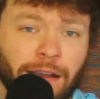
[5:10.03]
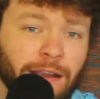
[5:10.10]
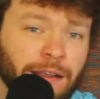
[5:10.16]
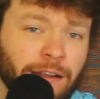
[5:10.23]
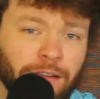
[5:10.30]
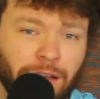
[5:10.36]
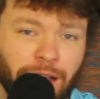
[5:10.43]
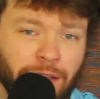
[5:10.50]

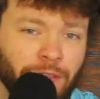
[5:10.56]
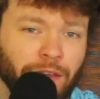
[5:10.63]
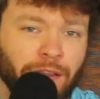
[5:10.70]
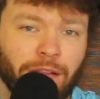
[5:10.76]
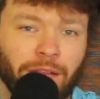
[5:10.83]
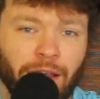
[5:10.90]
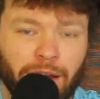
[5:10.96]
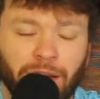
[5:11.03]
And I think
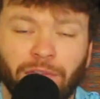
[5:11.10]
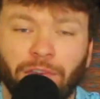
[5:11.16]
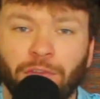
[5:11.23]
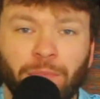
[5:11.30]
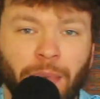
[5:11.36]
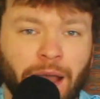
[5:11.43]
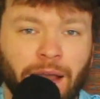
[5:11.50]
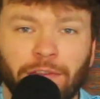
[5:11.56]
a lot of
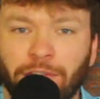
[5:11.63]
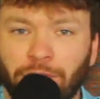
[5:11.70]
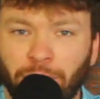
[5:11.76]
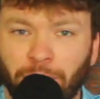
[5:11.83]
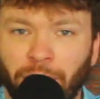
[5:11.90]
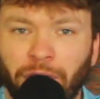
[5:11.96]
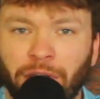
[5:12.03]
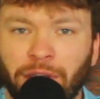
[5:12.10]
his past
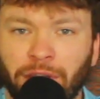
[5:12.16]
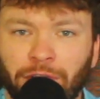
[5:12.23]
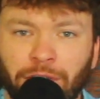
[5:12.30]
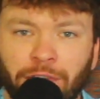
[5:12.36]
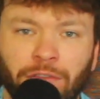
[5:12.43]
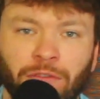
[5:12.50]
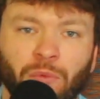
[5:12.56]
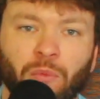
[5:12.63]

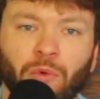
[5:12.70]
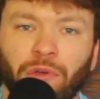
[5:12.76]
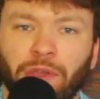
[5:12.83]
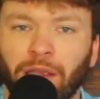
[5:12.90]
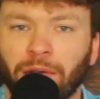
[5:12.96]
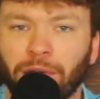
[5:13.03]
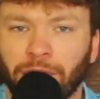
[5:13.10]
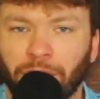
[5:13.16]
experiences will
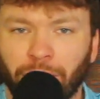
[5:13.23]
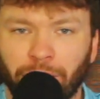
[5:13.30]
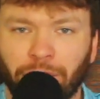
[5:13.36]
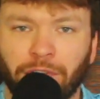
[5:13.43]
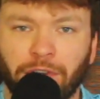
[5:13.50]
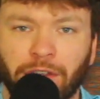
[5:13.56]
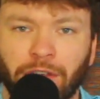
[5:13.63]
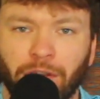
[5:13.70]
carry over
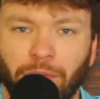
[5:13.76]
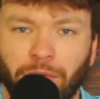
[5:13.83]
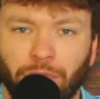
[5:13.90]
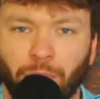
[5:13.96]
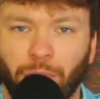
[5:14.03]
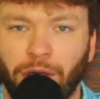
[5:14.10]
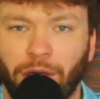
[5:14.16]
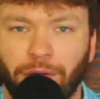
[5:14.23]
to Nio
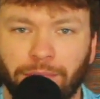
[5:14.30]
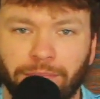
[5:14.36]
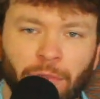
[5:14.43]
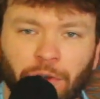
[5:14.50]
as well.